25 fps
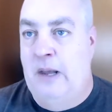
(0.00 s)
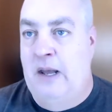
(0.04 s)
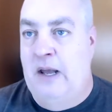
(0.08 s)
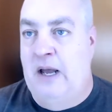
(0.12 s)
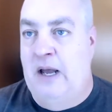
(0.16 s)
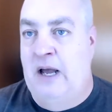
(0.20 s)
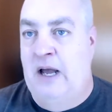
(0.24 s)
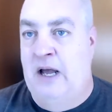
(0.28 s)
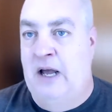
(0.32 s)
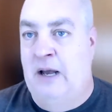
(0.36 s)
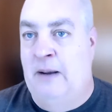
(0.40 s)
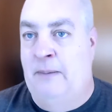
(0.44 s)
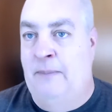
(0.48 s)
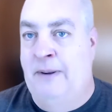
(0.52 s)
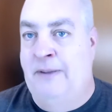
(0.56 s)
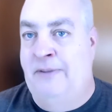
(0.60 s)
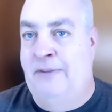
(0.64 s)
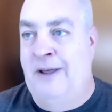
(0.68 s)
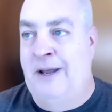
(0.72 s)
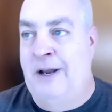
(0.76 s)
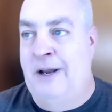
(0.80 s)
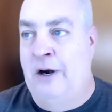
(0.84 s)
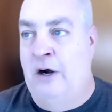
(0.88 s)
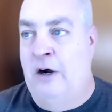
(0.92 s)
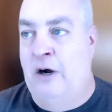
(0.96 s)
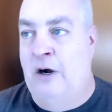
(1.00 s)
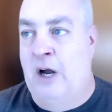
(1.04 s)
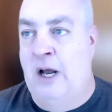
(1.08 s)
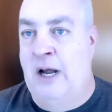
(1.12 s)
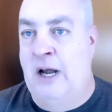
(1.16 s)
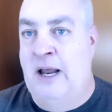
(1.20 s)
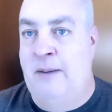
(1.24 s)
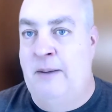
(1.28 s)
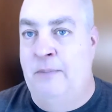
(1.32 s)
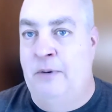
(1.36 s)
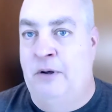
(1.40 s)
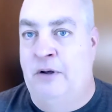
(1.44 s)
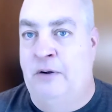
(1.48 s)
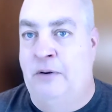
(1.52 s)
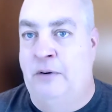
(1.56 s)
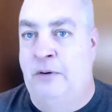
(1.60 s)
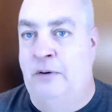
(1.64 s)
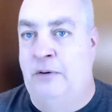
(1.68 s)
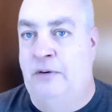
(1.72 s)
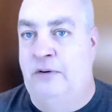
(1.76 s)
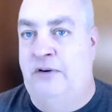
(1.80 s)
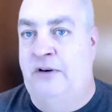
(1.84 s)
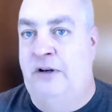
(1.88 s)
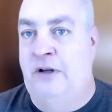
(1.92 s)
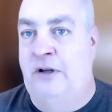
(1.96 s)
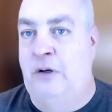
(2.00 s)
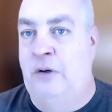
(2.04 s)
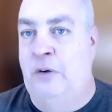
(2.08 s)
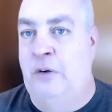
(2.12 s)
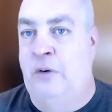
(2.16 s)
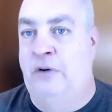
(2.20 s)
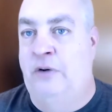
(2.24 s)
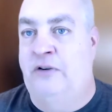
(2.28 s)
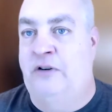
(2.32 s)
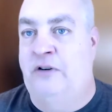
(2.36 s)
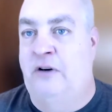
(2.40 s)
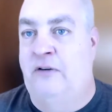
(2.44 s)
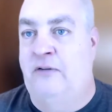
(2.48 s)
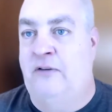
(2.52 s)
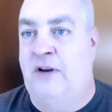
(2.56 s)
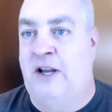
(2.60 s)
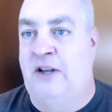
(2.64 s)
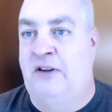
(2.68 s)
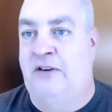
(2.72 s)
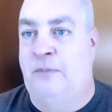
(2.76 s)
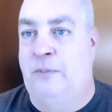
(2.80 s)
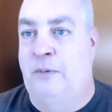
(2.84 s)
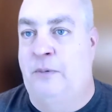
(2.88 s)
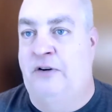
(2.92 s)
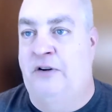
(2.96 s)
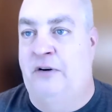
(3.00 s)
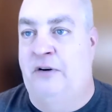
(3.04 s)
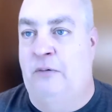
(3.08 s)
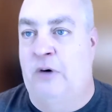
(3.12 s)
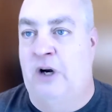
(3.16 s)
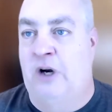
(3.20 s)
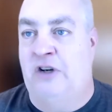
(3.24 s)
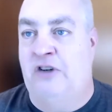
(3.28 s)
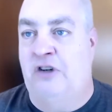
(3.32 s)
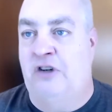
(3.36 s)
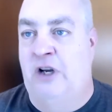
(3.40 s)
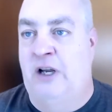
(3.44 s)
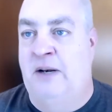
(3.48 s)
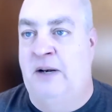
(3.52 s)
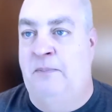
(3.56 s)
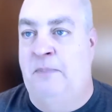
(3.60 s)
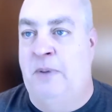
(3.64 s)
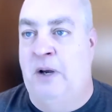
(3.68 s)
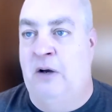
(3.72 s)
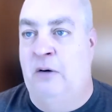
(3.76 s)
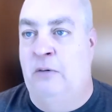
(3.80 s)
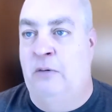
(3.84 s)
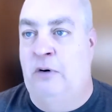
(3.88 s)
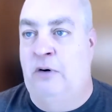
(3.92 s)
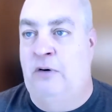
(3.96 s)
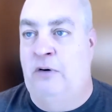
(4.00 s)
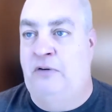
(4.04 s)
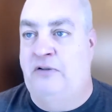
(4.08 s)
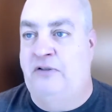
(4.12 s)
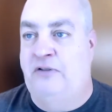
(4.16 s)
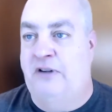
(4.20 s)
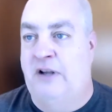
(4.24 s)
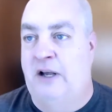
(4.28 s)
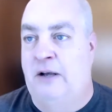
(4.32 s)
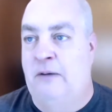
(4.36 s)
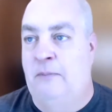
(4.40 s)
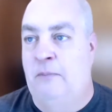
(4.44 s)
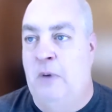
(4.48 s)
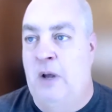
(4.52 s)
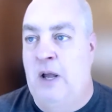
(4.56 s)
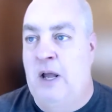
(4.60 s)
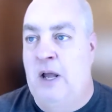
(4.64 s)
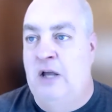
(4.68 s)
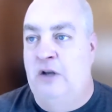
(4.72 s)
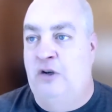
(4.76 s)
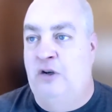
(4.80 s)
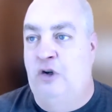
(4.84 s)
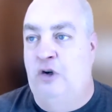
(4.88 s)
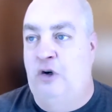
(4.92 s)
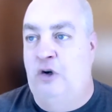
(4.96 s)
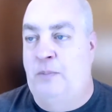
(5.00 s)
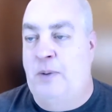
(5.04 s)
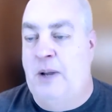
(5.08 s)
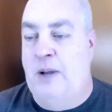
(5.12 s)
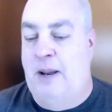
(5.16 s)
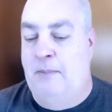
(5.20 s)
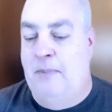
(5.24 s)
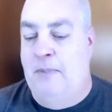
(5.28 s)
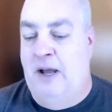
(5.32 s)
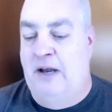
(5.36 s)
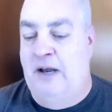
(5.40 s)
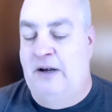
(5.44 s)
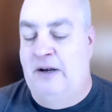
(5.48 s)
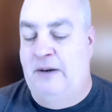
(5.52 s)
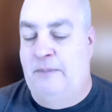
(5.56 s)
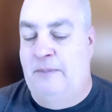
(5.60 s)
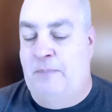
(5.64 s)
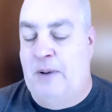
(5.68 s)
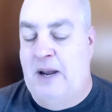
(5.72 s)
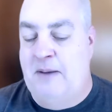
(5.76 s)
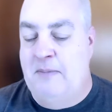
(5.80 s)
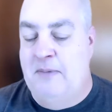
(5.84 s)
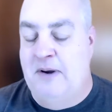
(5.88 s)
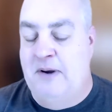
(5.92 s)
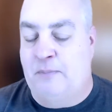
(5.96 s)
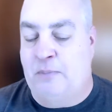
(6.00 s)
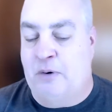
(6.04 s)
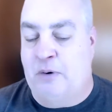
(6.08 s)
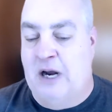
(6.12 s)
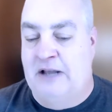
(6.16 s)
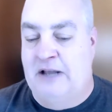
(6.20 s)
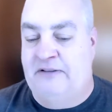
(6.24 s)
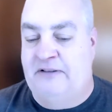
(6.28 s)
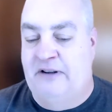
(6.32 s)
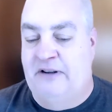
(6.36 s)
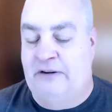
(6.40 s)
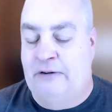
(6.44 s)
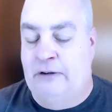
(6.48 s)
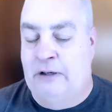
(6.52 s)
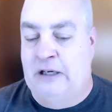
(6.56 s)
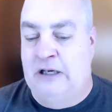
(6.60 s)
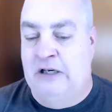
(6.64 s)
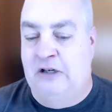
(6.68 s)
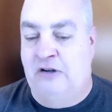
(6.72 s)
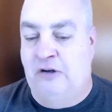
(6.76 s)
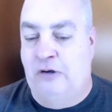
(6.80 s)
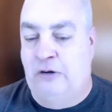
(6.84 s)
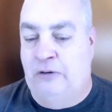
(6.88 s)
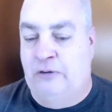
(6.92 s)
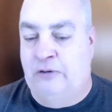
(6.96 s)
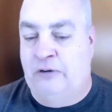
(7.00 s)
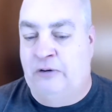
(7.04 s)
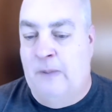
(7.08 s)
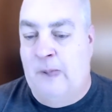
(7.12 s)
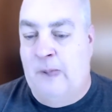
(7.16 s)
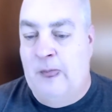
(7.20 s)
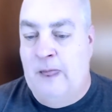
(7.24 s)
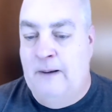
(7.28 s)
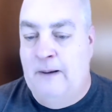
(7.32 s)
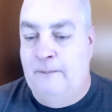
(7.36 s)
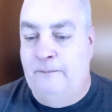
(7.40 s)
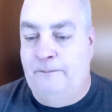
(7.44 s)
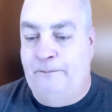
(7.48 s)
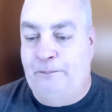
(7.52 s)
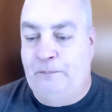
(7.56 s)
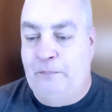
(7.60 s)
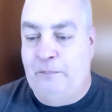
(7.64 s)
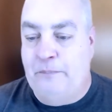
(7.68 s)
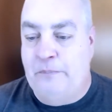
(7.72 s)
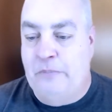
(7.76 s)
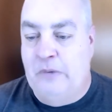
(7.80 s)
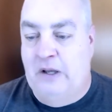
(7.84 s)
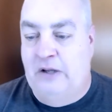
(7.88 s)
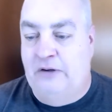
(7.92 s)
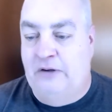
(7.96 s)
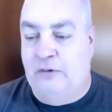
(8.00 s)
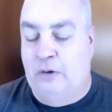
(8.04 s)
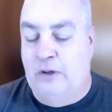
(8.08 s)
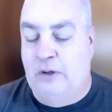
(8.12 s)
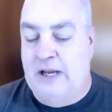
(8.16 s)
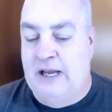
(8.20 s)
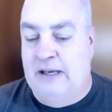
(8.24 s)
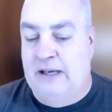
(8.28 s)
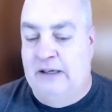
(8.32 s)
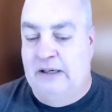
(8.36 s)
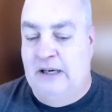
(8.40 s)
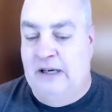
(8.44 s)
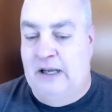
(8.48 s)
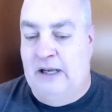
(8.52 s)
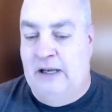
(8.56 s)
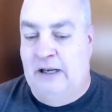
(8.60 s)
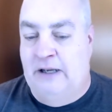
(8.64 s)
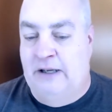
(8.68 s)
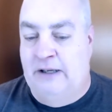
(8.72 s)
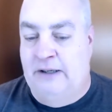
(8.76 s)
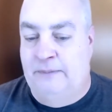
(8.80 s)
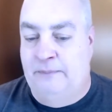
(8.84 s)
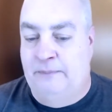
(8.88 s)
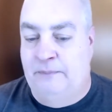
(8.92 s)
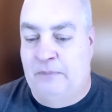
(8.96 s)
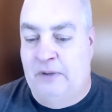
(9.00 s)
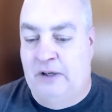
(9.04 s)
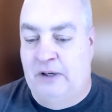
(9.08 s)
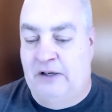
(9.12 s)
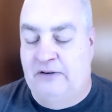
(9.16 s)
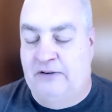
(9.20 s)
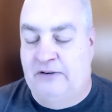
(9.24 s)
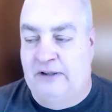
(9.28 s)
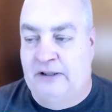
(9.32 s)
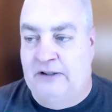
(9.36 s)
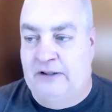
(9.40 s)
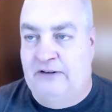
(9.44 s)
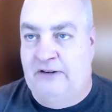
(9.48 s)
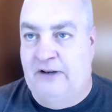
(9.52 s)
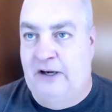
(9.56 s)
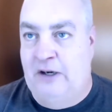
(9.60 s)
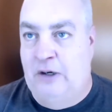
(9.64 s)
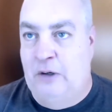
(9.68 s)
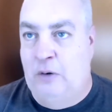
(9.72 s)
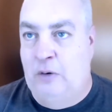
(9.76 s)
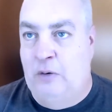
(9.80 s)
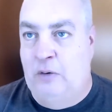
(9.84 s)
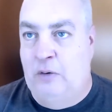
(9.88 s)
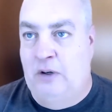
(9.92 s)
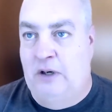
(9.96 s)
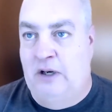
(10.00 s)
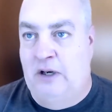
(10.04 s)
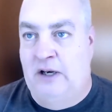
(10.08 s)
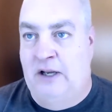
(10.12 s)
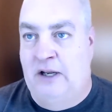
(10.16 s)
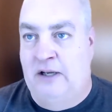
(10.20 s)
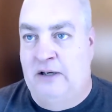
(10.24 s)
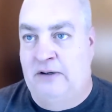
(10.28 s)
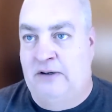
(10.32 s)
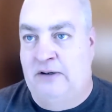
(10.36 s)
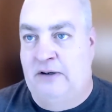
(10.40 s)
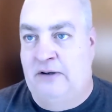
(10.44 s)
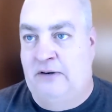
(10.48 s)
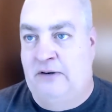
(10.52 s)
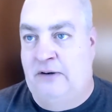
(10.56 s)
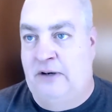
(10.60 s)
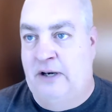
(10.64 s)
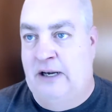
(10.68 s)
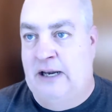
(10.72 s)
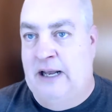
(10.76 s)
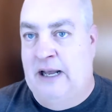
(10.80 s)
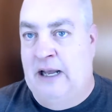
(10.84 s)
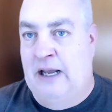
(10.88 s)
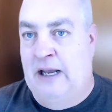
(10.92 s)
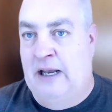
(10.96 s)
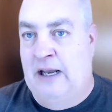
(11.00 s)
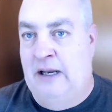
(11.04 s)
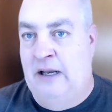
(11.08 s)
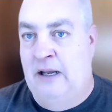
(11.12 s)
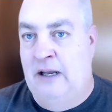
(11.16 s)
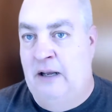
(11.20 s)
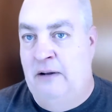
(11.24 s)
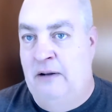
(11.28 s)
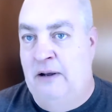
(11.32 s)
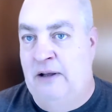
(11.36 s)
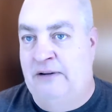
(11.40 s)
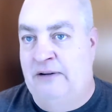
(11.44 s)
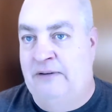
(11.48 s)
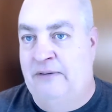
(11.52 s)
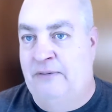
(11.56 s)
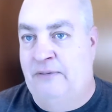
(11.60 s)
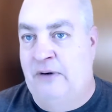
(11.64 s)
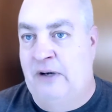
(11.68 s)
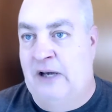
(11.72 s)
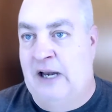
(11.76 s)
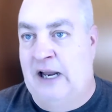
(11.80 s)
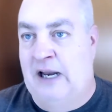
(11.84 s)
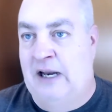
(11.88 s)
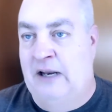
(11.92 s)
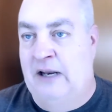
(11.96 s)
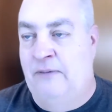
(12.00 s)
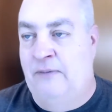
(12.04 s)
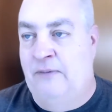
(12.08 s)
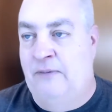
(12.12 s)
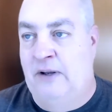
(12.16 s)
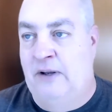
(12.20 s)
and they are unable to serve customers in Russia and Belarus due to payment processing issues. So again, like I said, Sedo today, as of today,